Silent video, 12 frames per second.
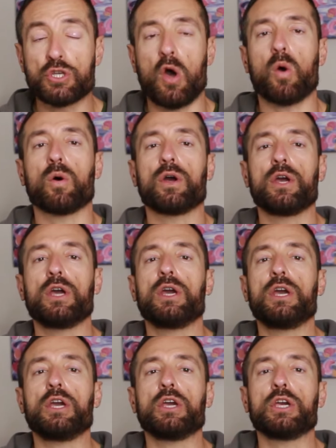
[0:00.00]
So,
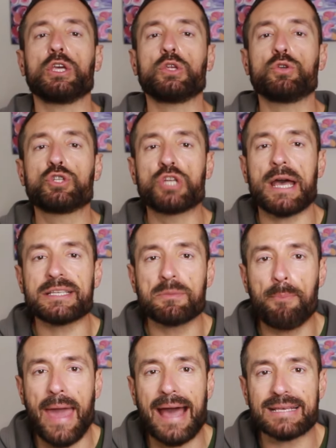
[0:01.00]
you
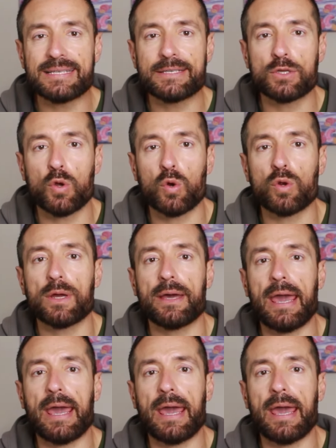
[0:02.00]
just passed your